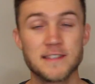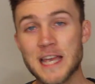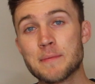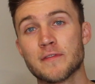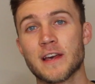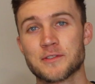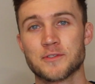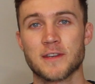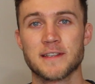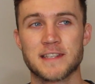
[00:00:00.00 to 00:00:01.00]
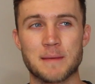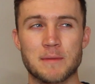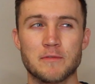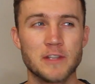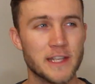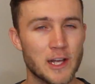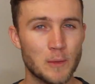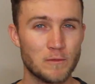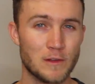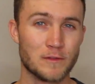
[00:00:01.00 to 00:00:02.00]
type of exercise can be really
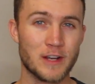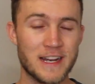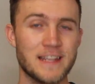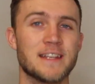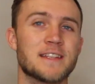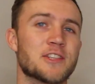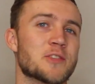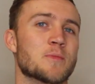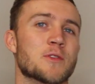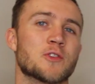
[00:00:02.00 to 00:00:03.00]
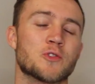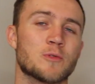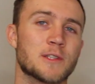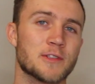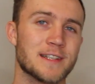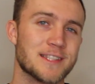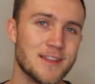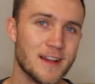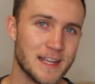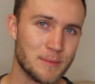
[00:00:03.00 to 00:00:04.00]
helpful for any condition where the shoulder is
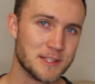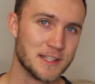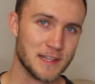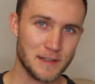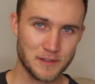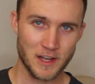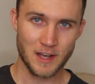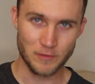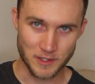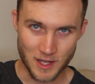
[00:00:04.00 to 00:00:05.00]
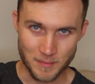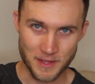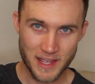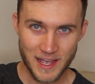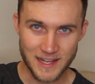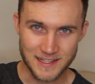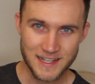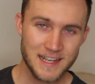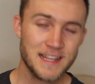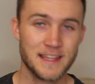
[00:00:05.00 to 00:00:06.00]
not able to lift over top of the head.
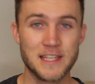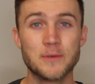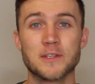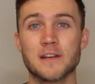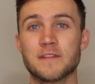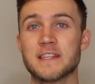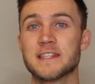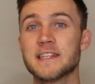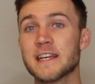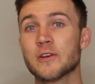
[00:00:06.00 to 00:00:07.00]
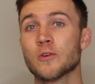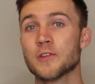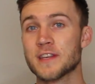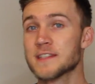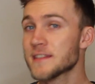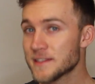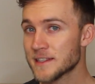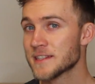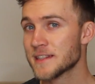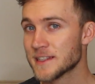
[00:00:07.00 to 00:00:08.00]
The use of the stick, or the
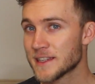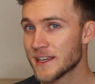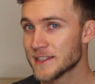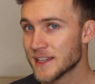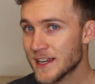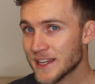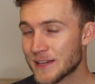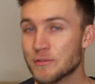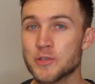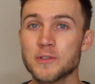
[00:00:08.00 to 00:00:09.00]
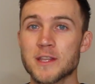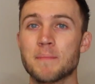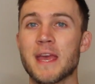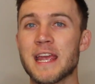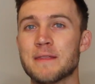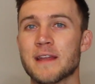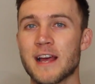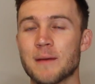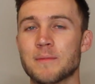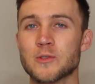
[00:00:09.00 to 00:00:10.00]
assistance in this case, can reduce the pain that
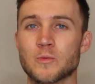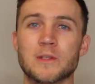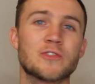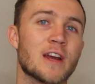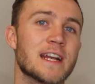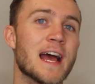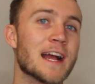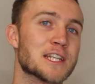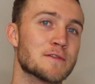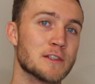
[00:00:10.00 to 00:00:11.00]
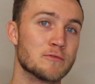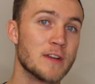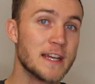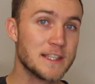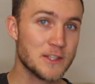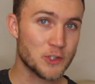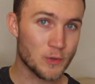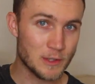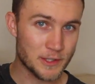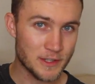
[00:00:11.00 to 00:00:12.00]
happens when we try and actively raise the
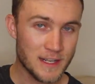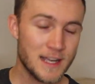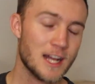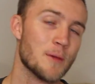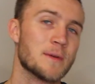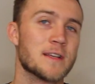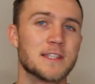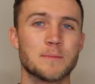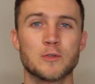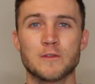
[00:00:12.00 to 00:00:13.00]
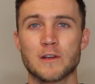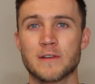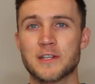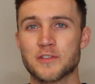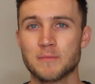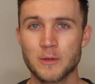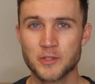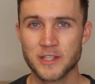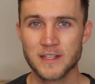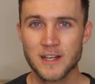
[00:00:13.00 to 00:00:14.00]
shoulder, helping us improve our range of
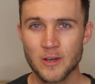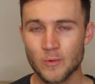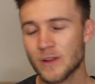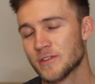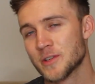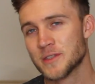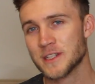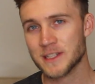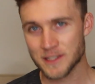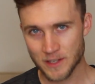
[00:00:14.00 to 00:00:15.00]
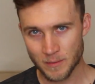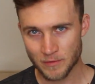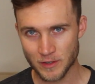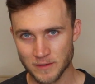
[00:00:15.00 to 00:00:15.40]
motion while reducing discomfort.